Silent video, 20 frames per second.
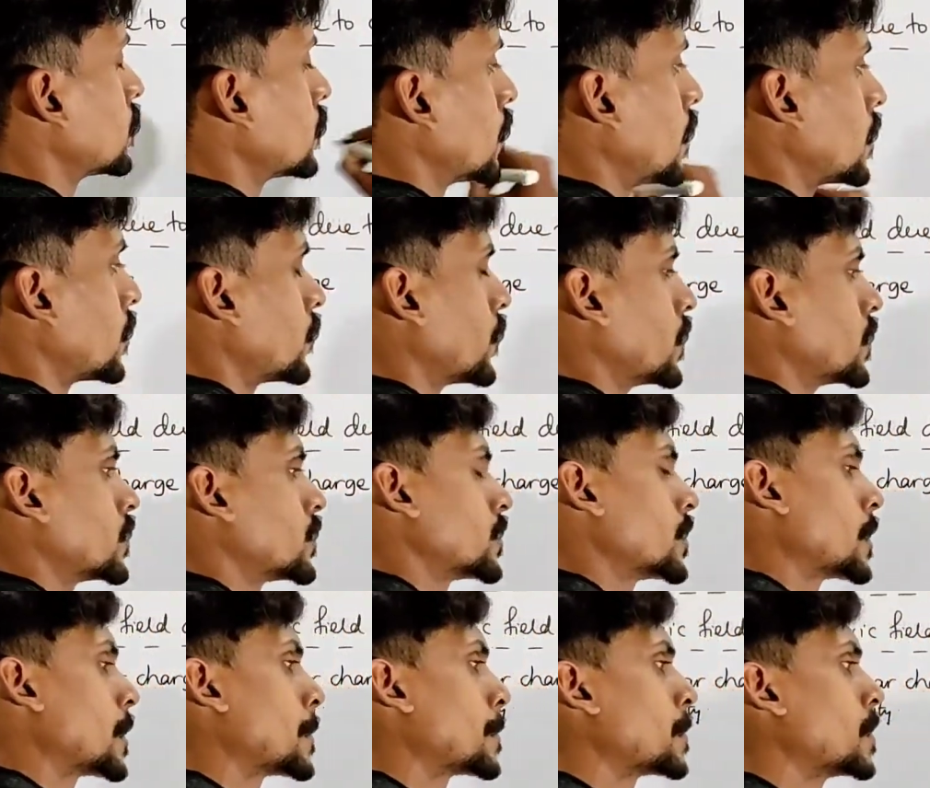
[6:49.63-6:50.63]
third
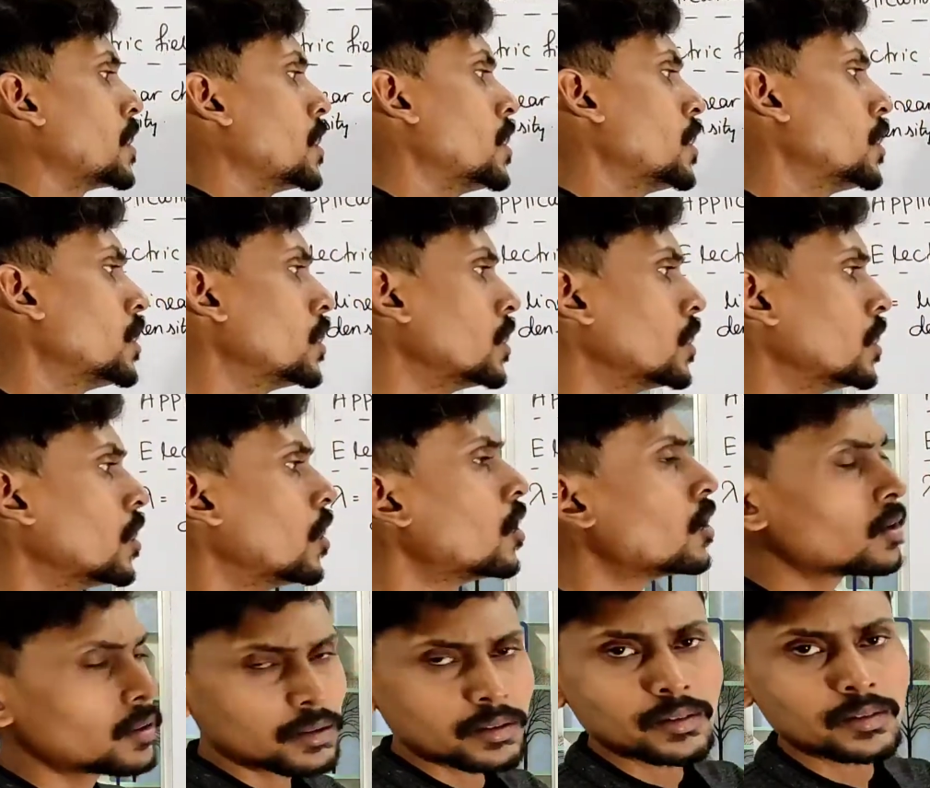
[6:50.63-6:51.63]
face
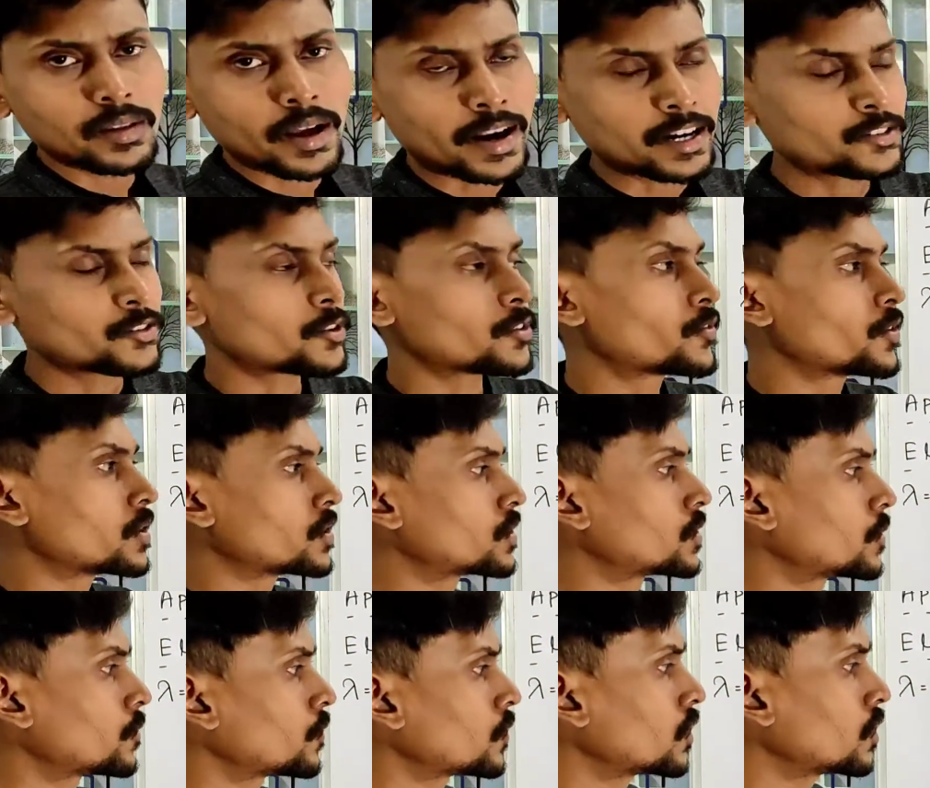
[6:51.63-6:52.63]
or third
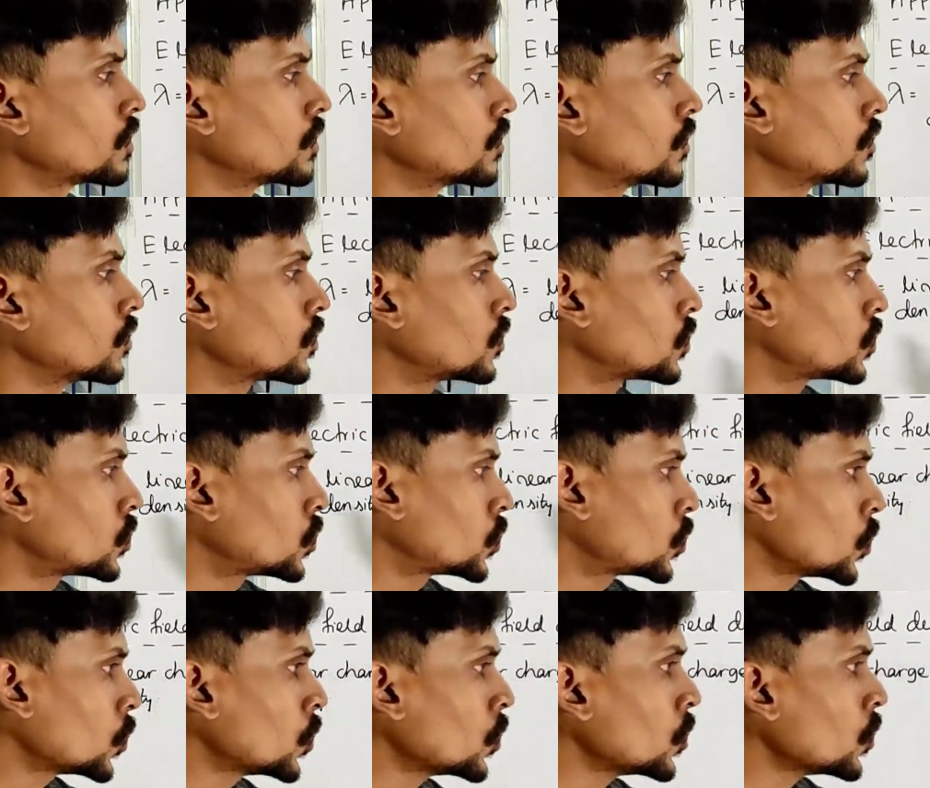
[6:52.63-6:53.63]
surface.
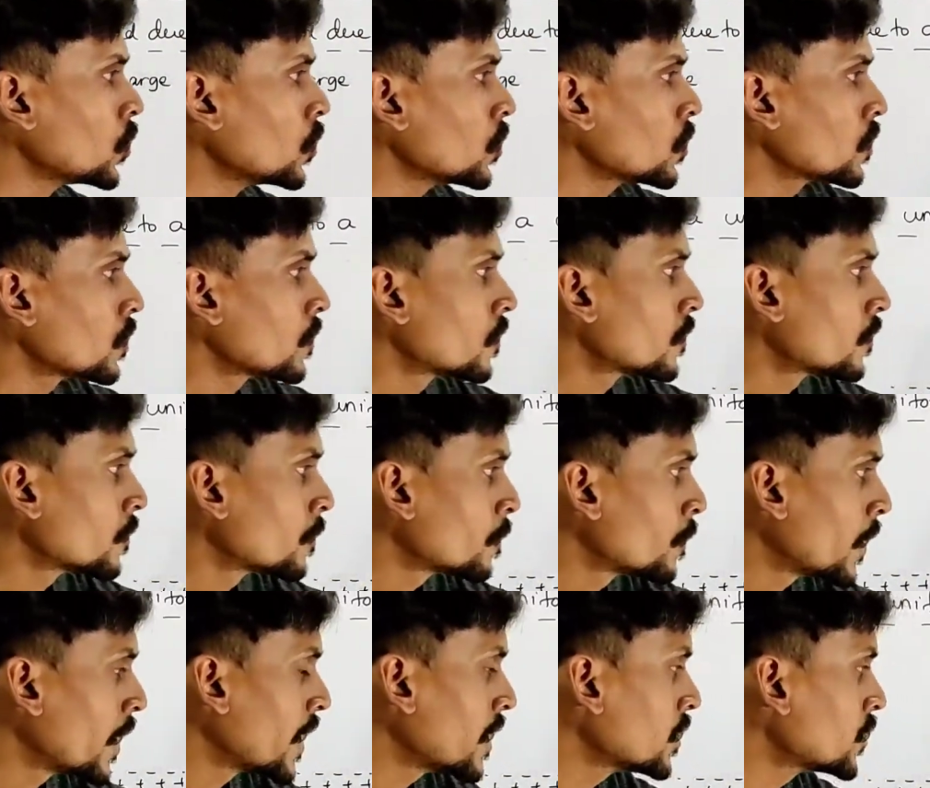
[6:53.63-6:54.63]
Two
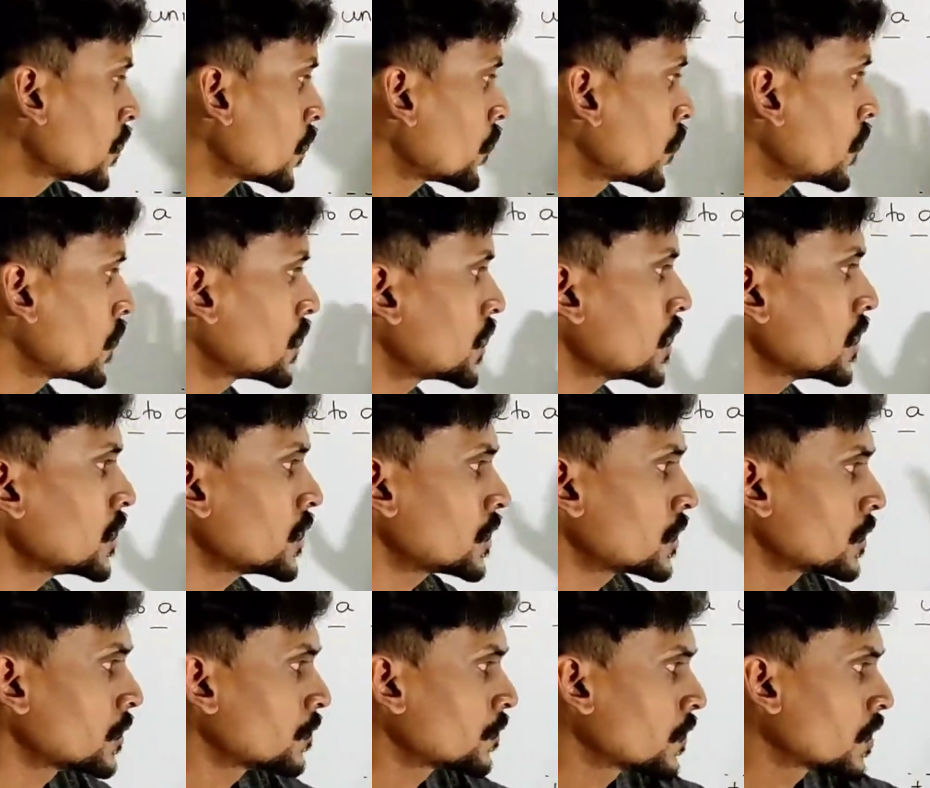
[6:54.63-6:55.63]
plane
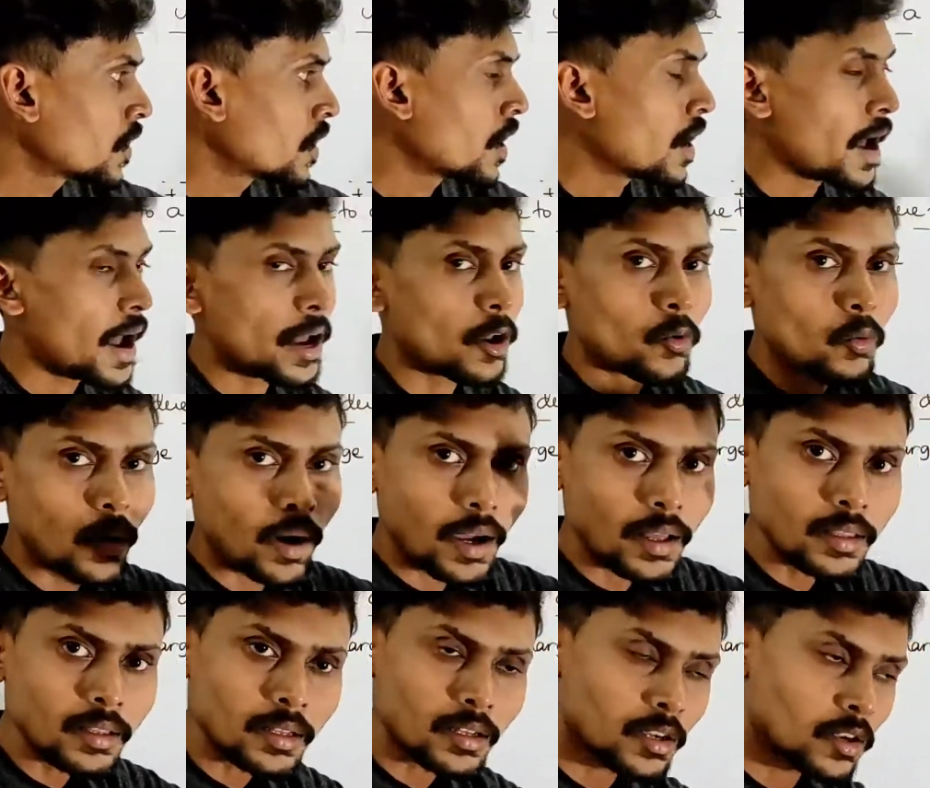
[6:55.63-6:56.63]
surfaces and
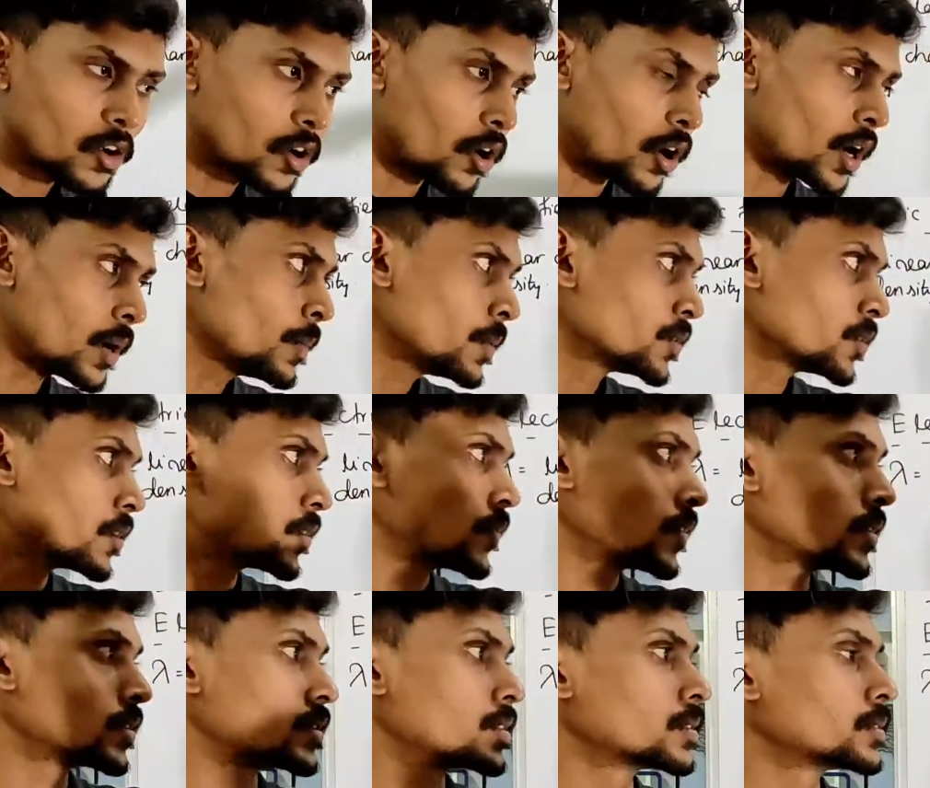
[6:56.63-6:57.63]
one curved
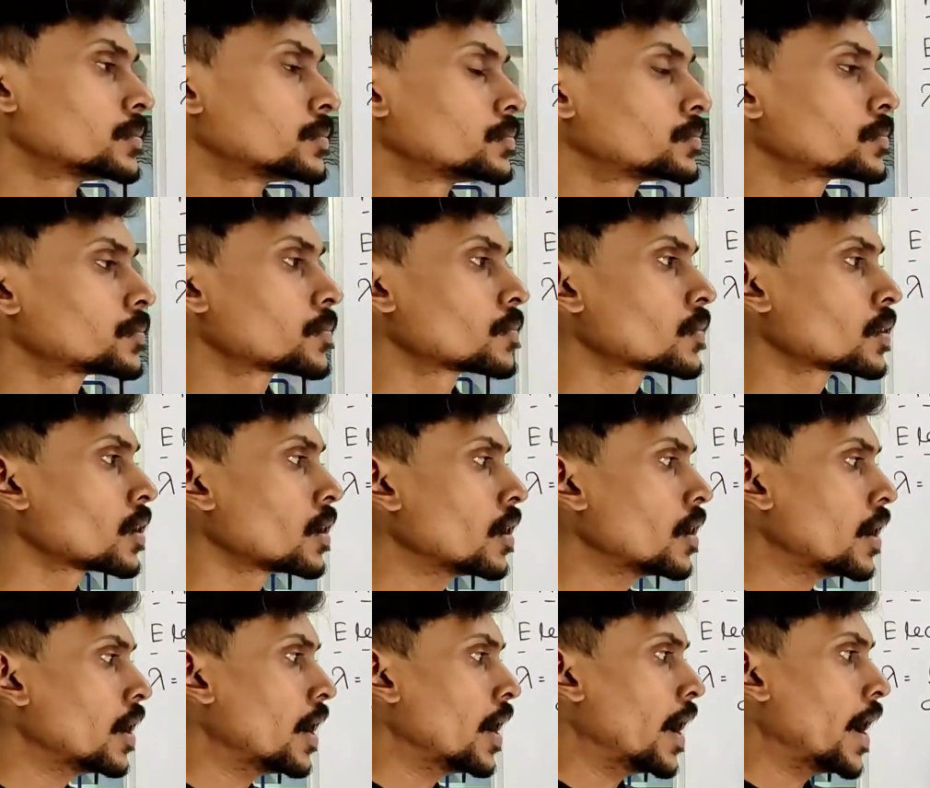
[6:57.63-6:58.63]
surface.
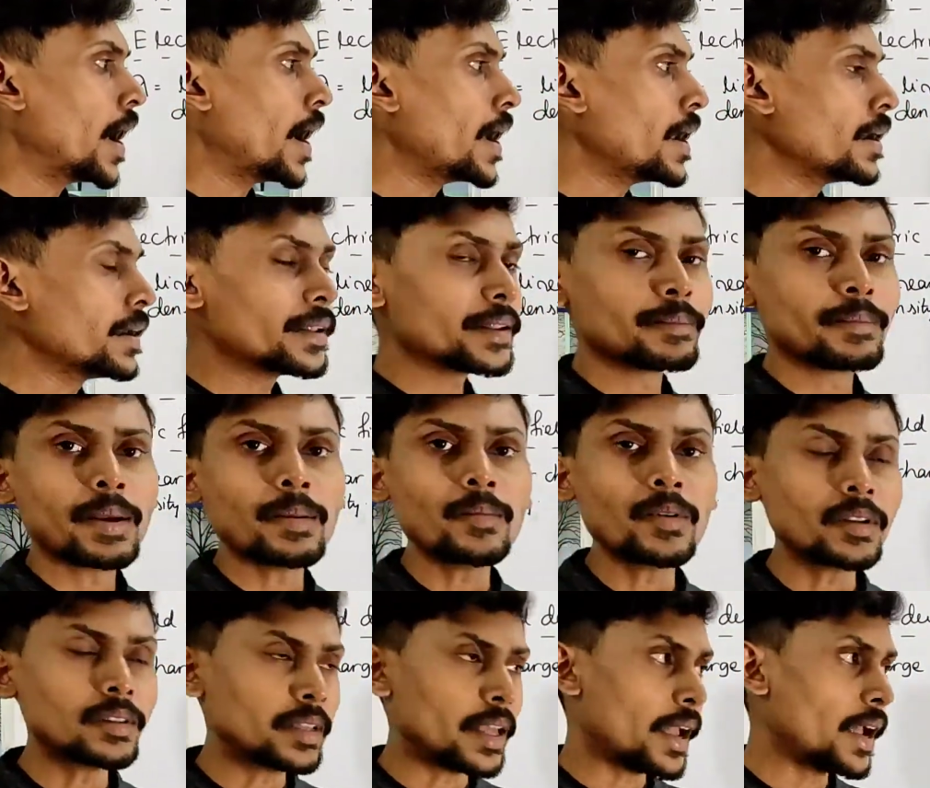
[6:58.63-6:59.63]
And
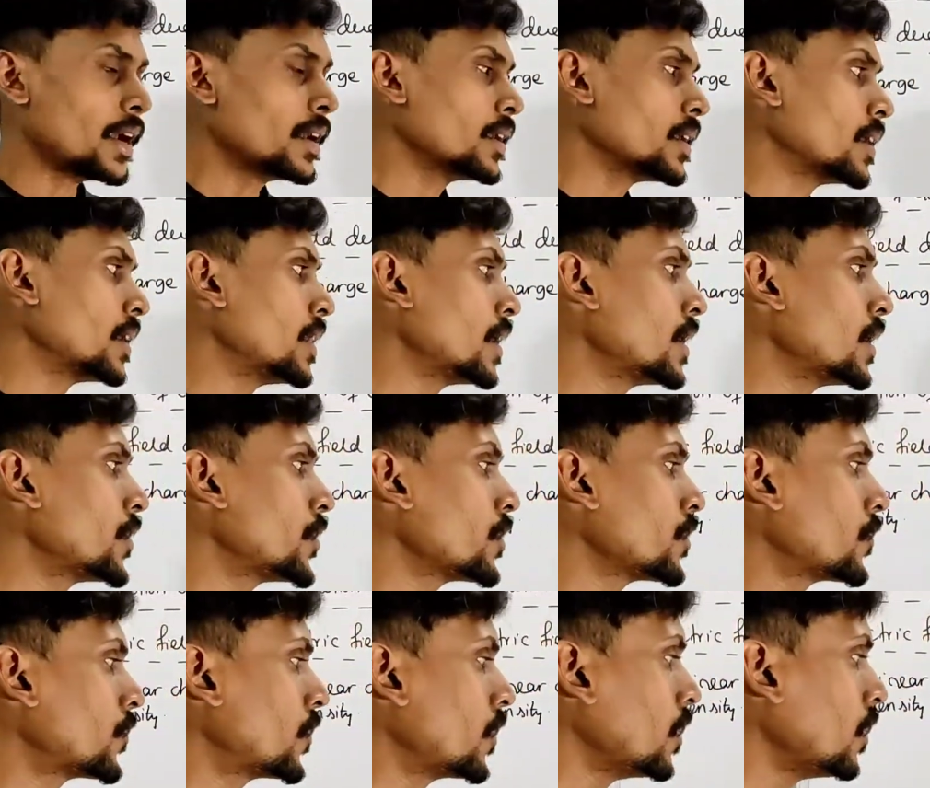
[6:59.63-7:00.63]
remember that
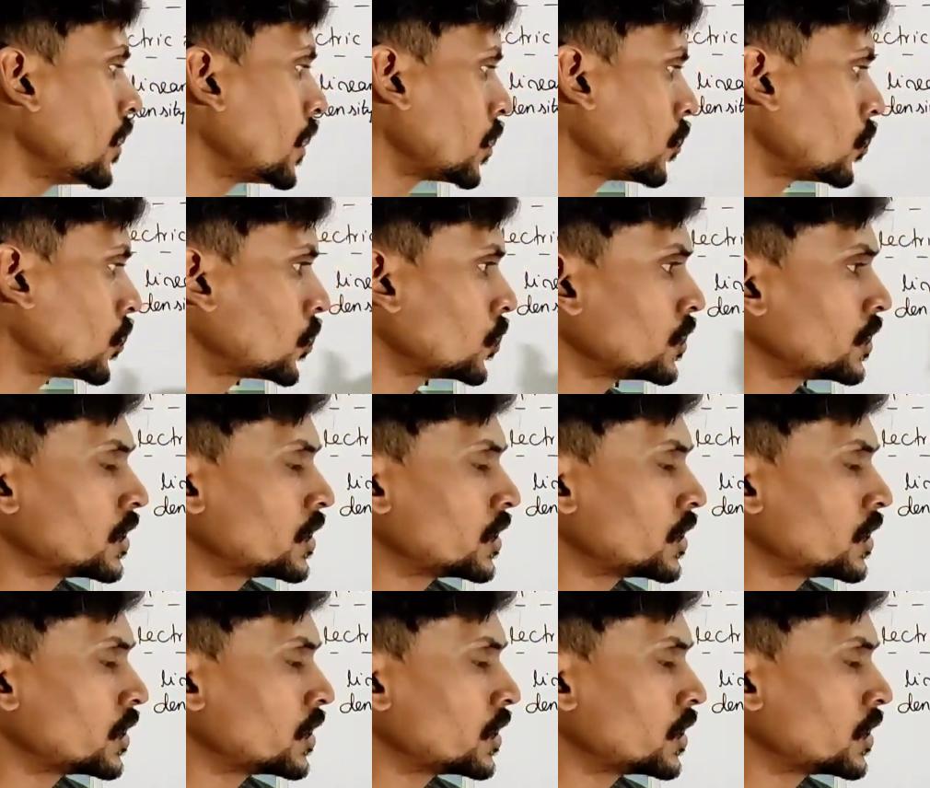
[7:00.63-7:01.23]
electric field due to